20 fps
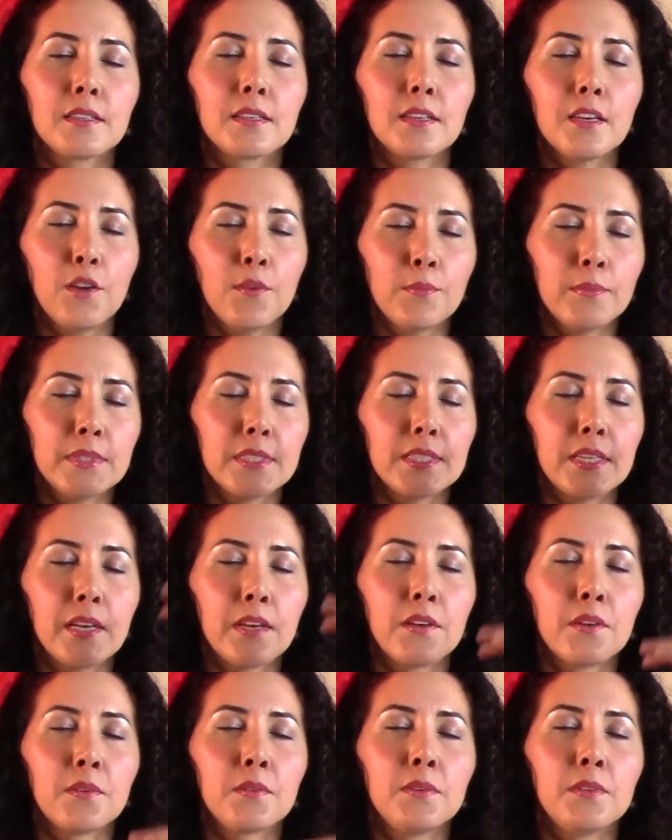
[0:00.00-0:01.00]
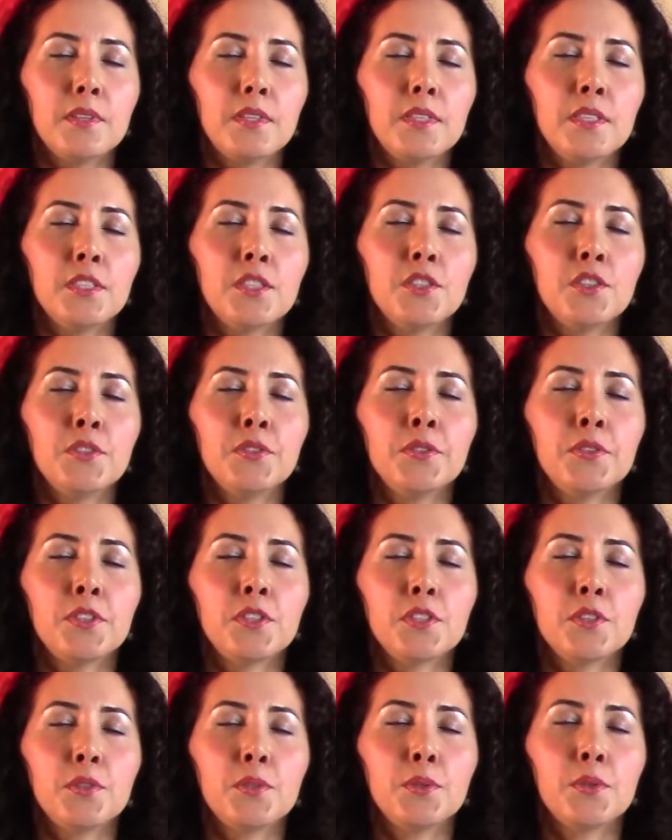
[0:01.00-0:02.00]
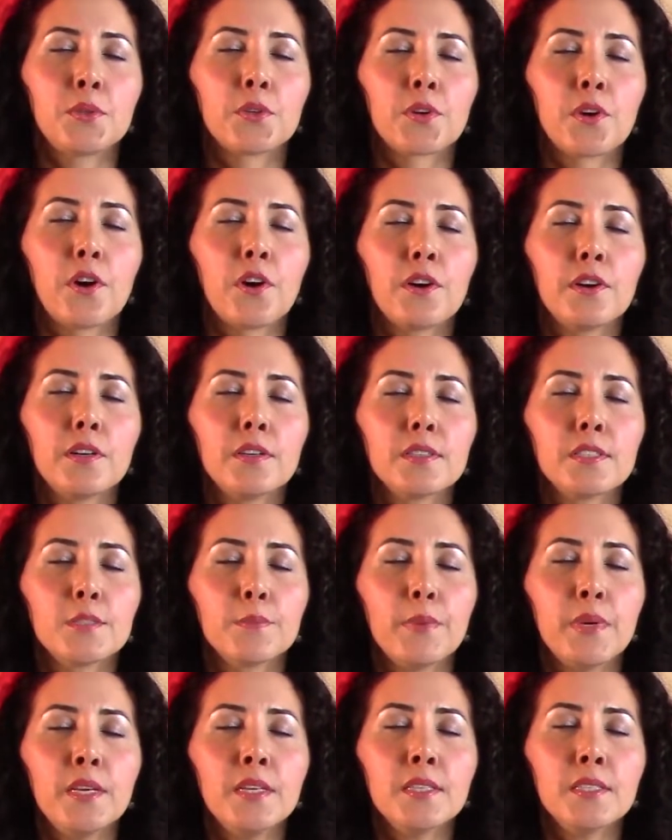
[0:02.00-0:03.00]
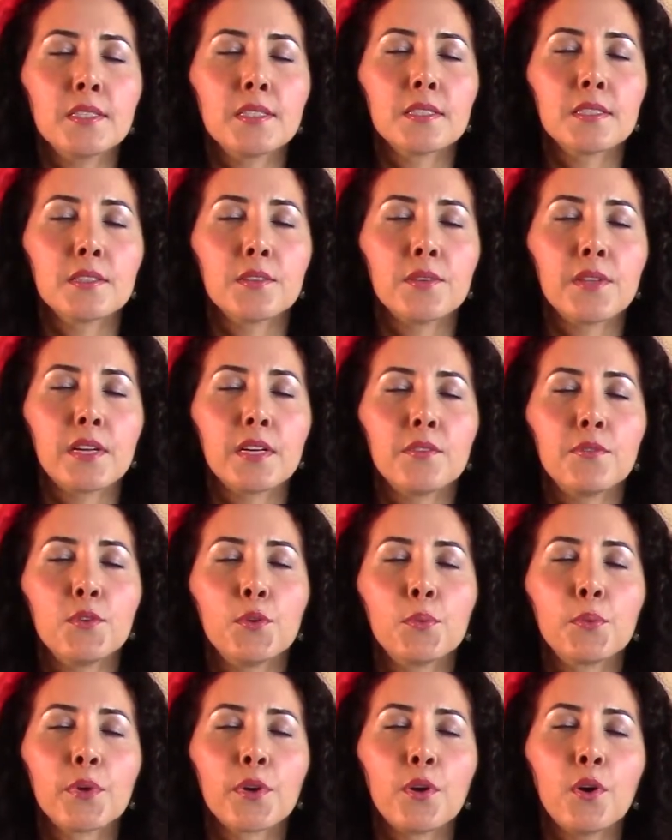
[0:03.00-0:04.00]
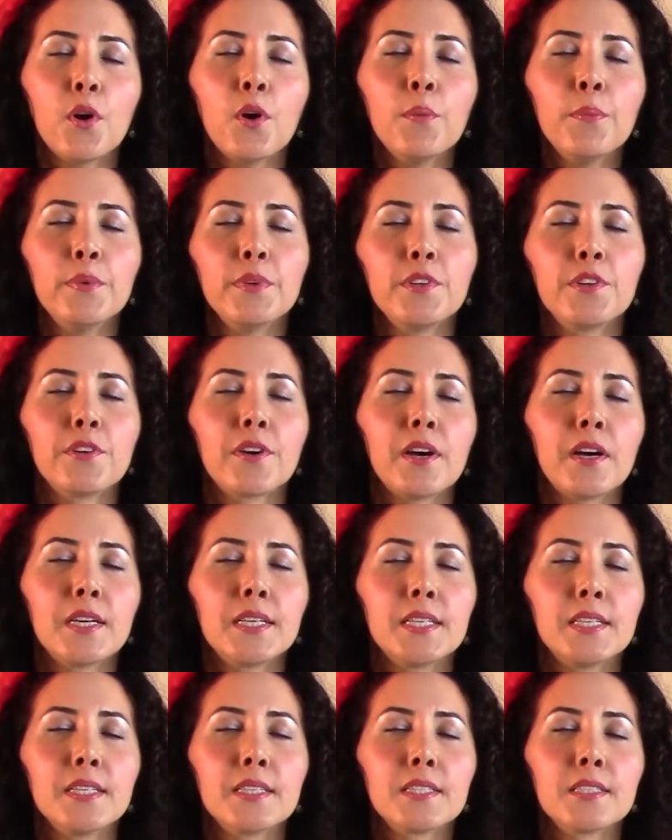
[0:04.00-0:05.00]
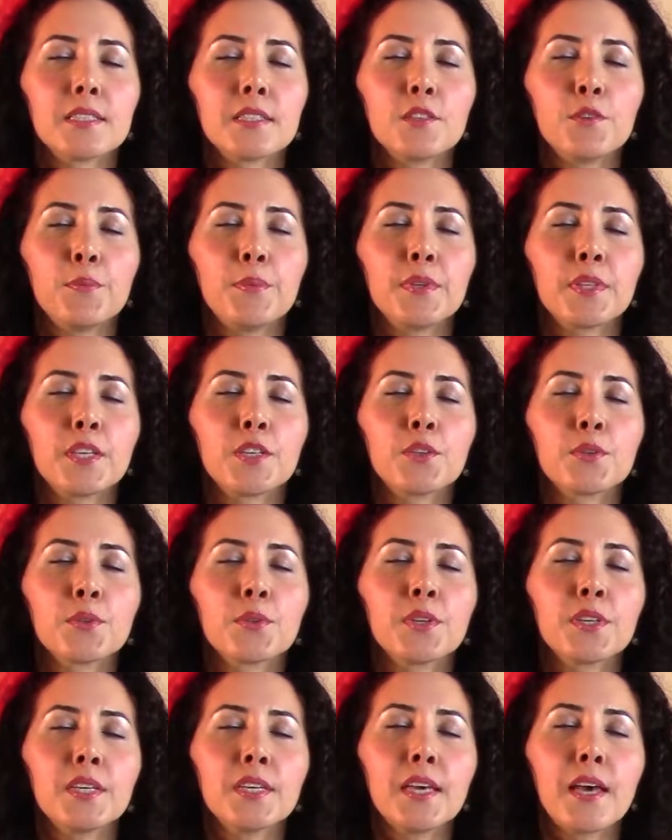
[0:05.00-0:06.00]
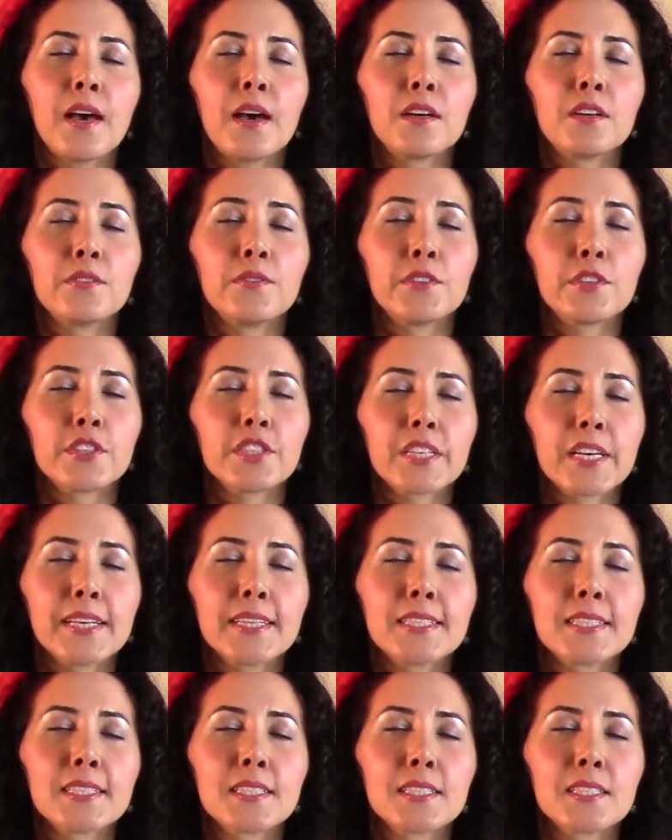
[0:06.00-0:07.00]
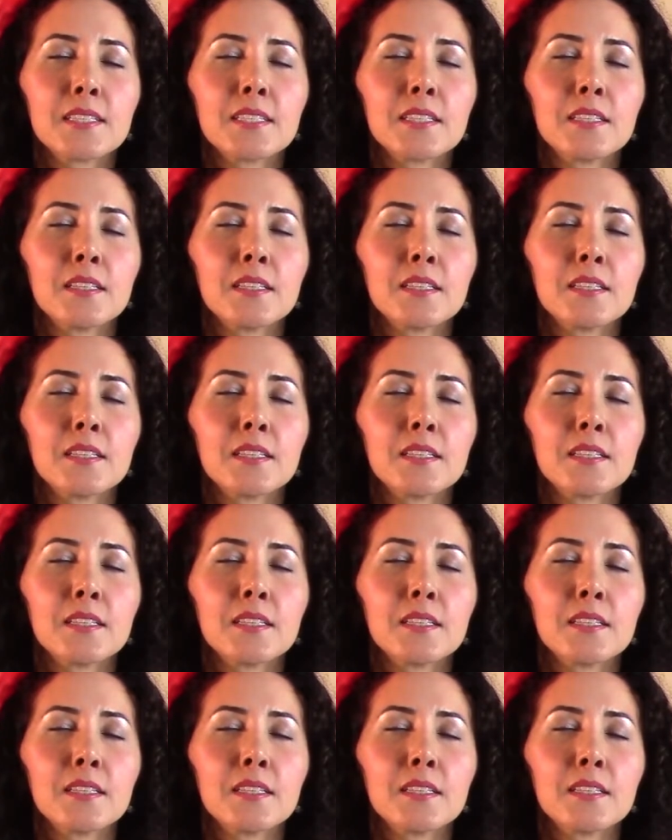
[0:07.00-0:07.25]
comes down into your heart space so that if you were to open your eyes, it'd be like you're looking out of your chest.